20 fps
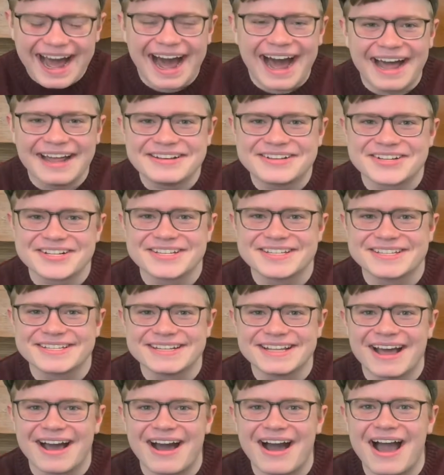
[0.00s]
Just
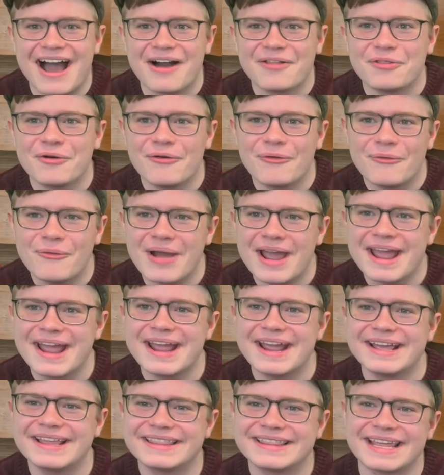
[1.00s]
the
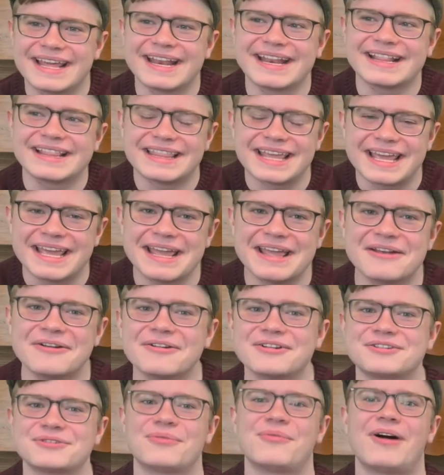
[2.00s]
way that they
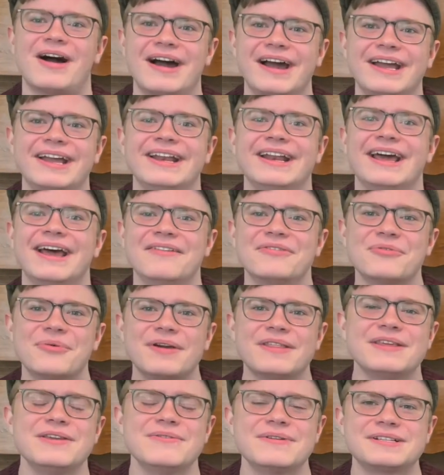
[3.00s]
intertwine and the
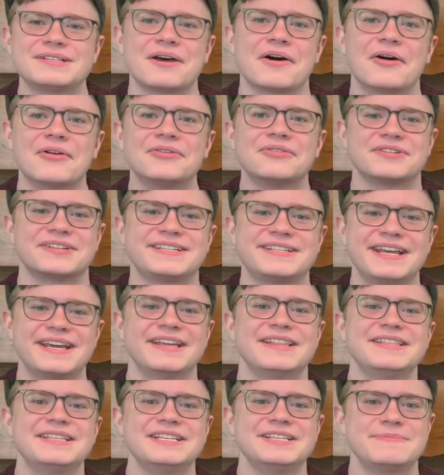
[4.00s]
way that you get to
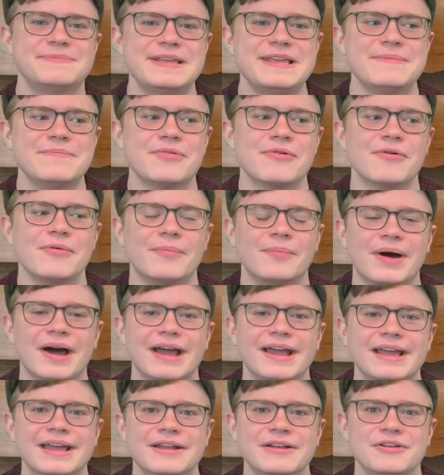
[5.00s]
understand these people
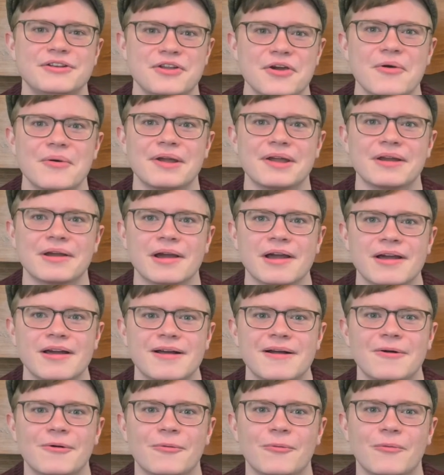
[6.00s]
by knowing
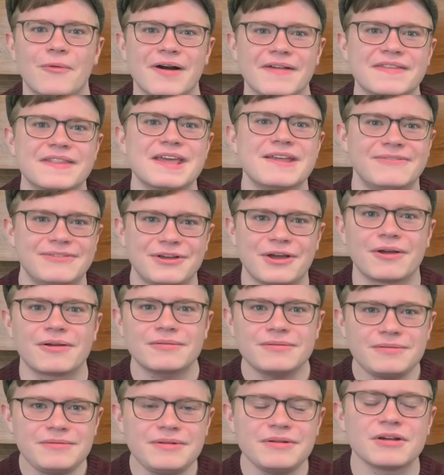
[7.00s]
what they've
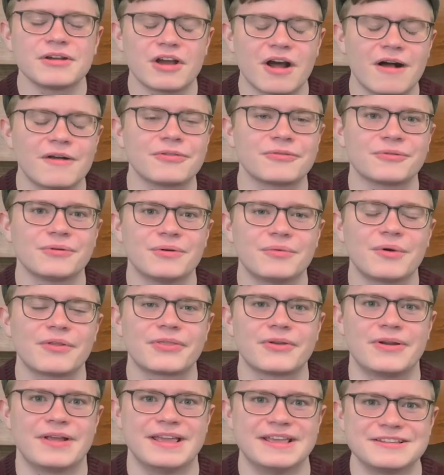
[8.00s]
gone through and what
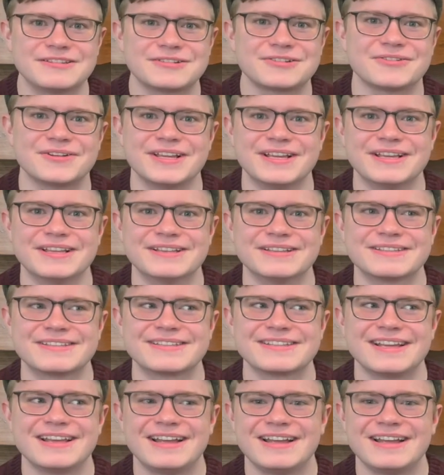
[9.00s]
their history
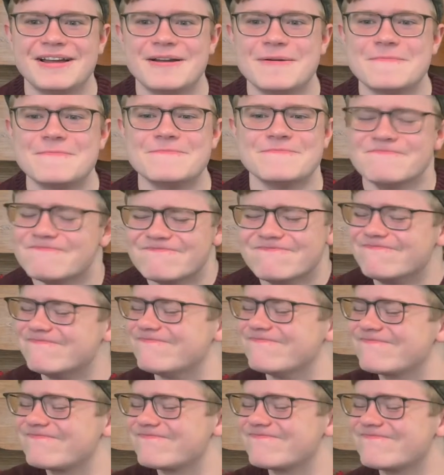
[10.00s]
is.
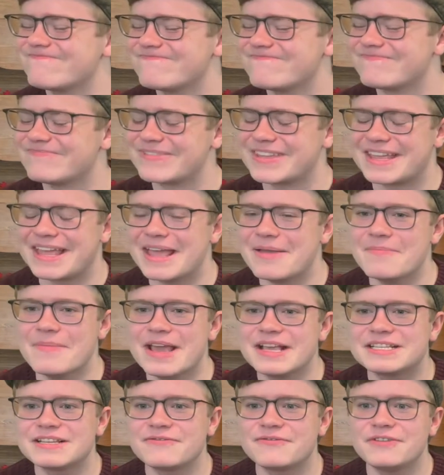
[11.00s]
It
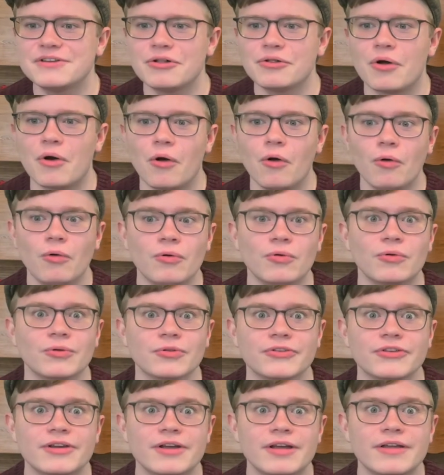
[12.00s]
makes it feel
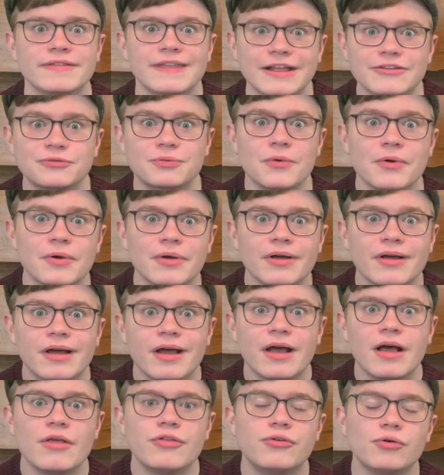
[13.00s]
old. That's what
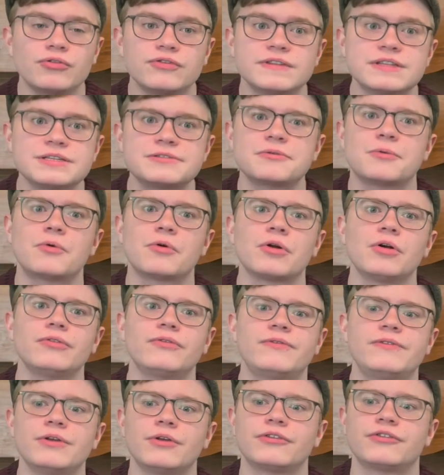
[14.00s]
this
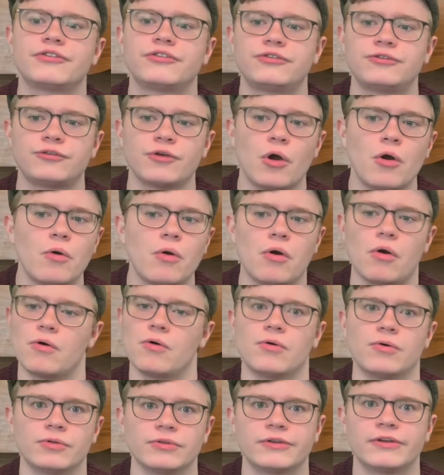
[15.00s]
world feels so
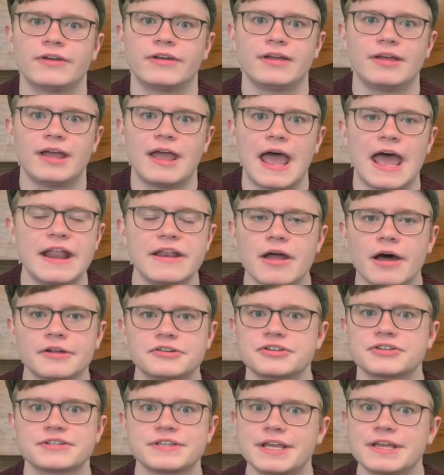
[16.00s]
old. And not
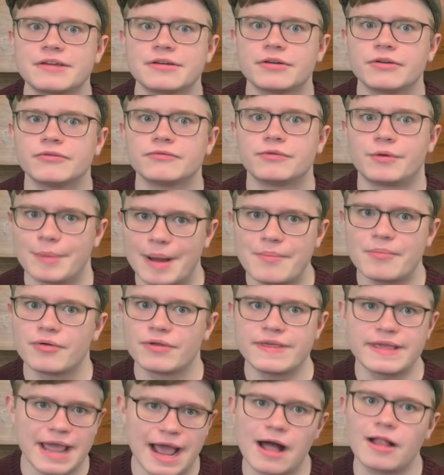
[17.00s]
just like Remember
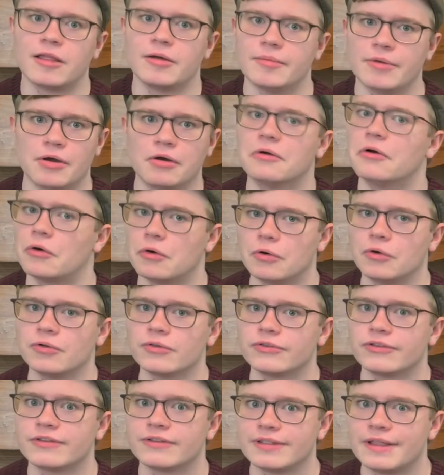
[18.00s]
the Alamo
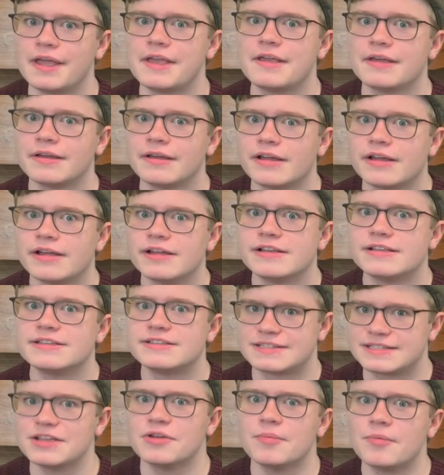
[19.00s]
old, like
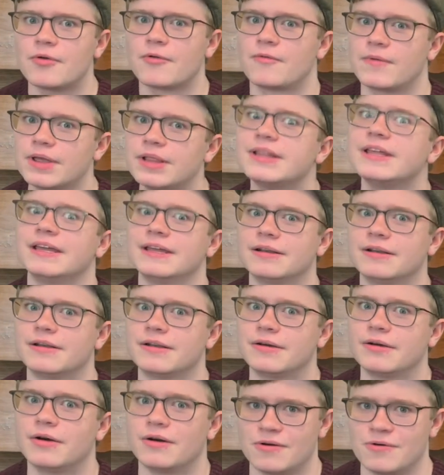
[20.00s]
Silmarillion
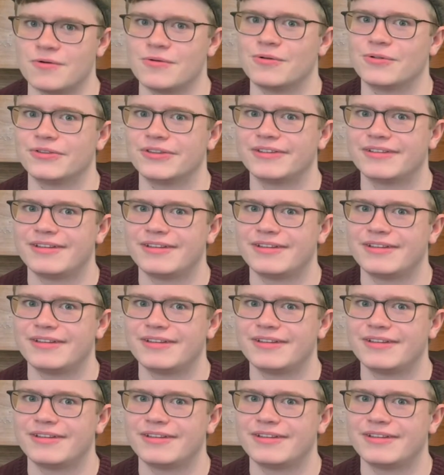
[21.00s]
old.